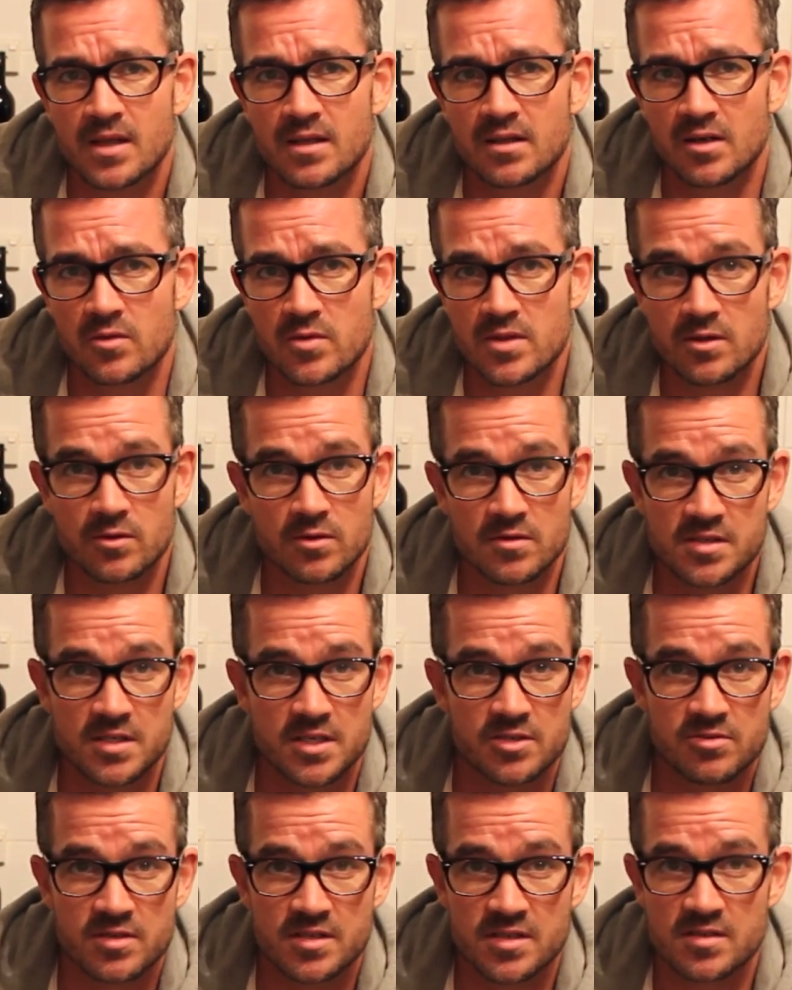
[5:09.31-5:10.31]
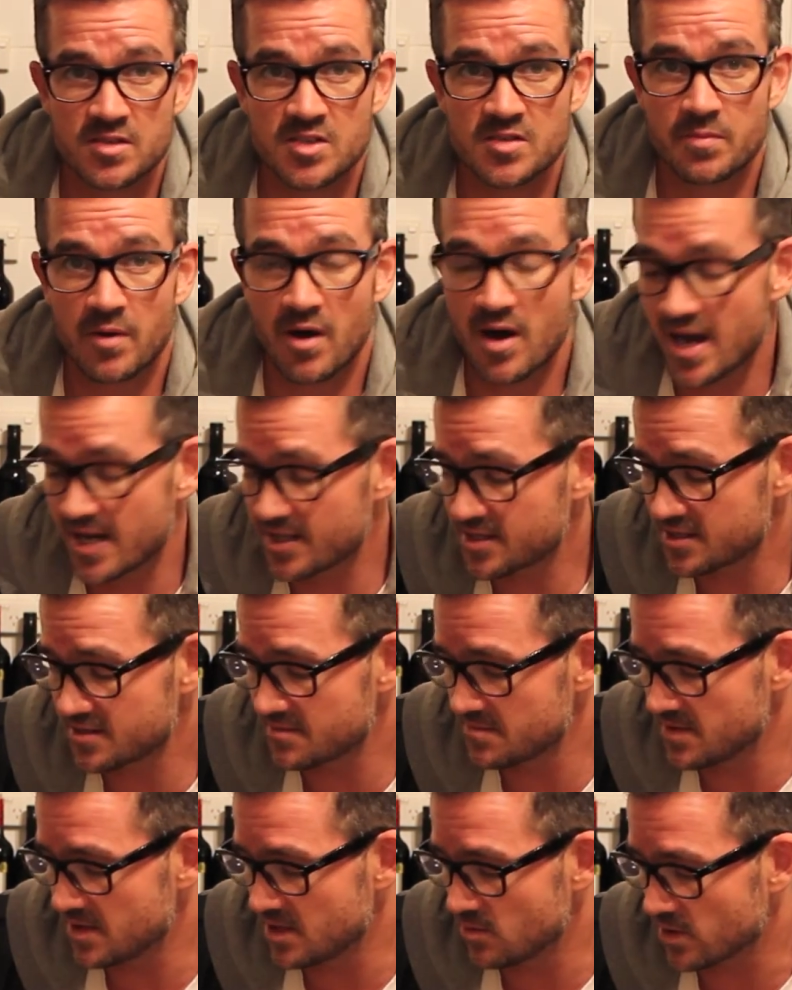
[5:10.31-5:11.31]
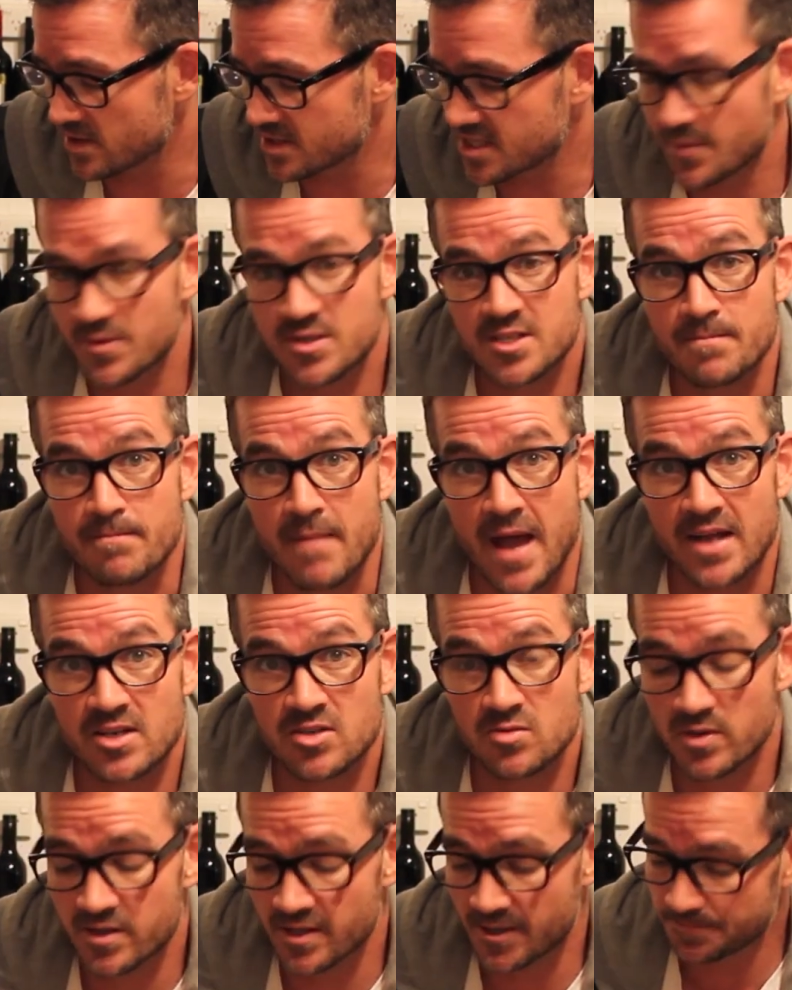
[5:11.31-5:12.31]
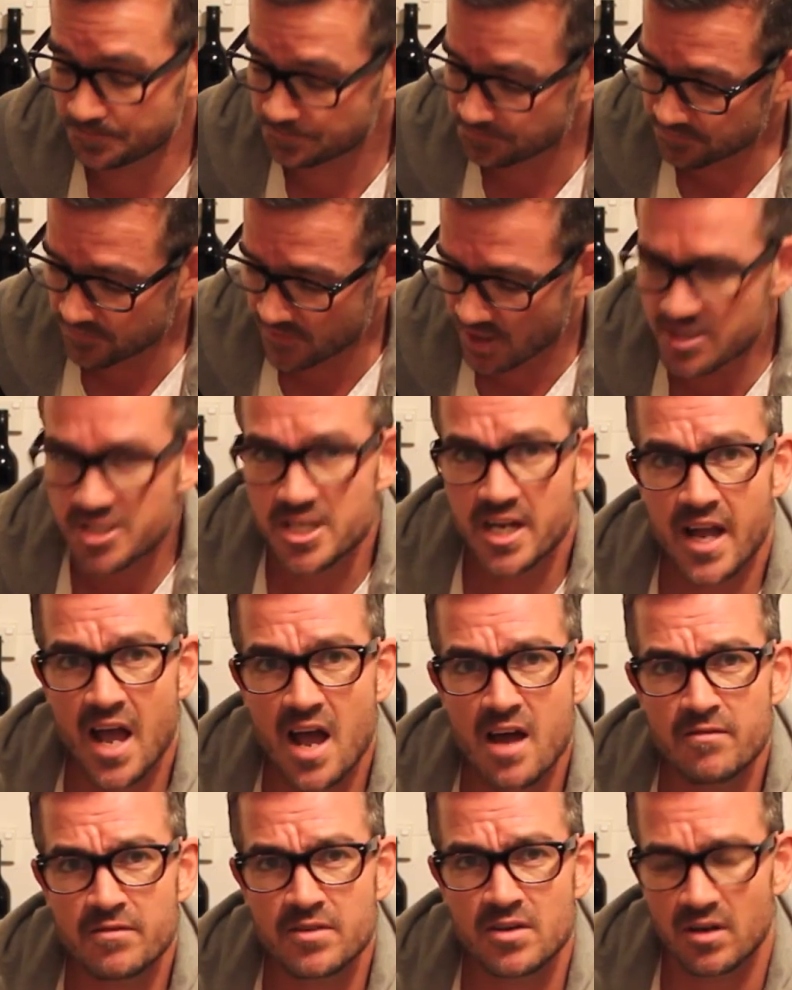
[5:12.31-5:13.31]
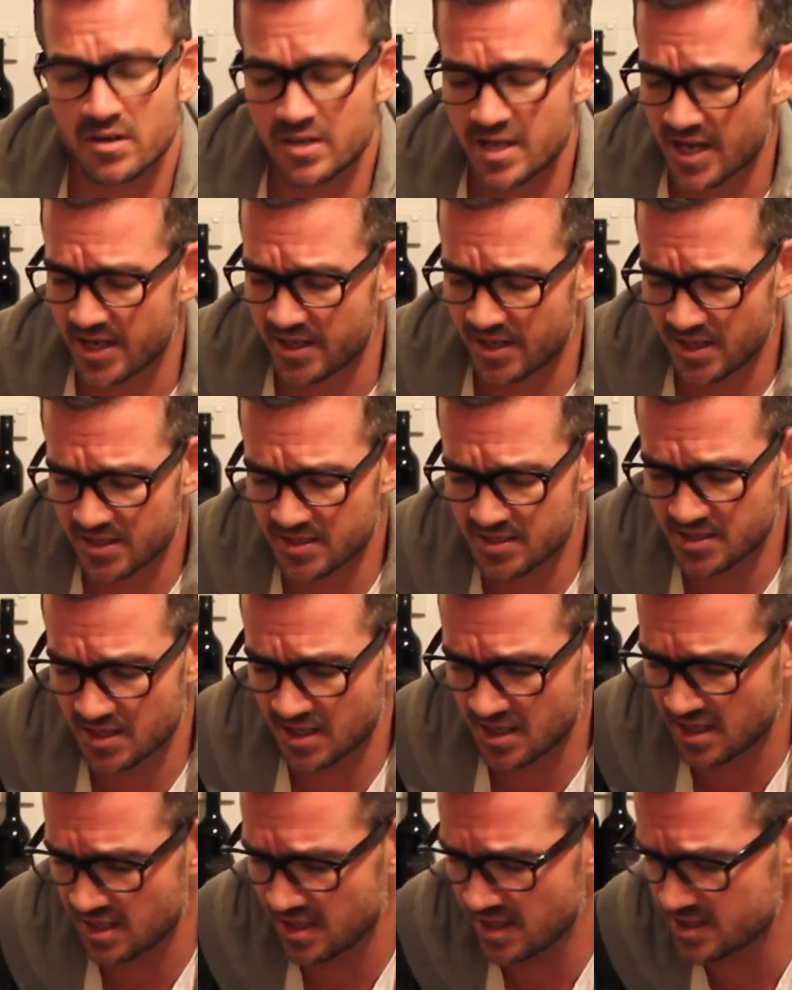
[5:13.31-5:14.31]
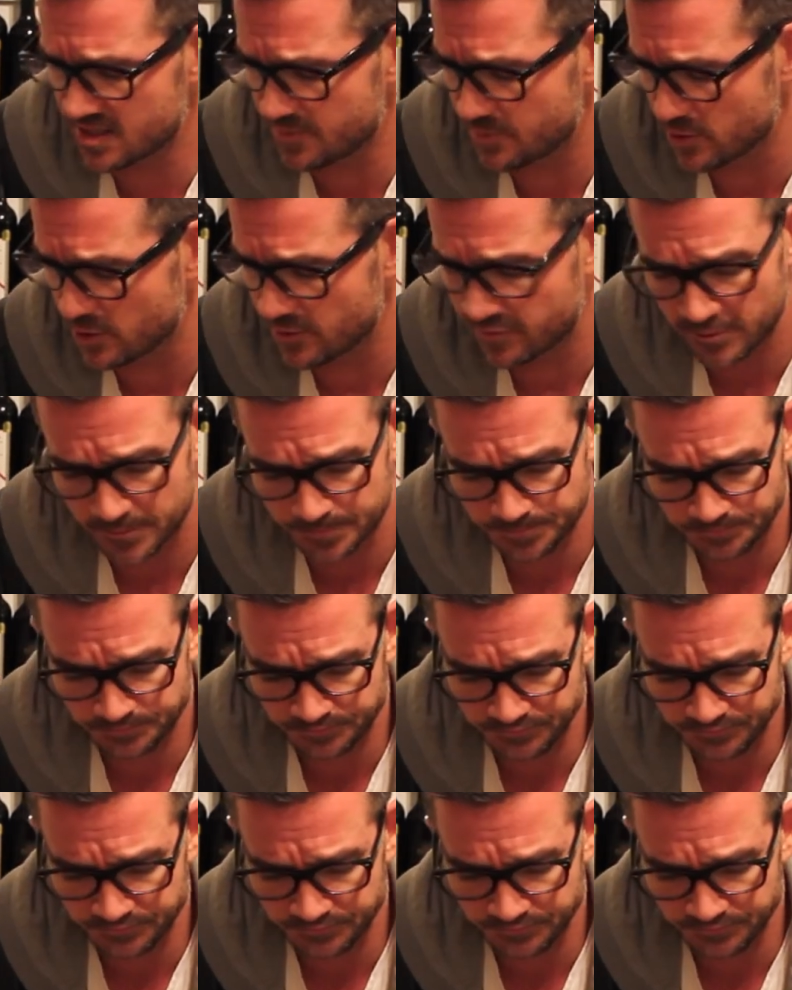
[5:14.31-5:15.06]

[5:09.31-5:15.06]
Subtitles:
you know, with a little citrus and spice, you want something to match with it, check out Viognier. It's beautiful.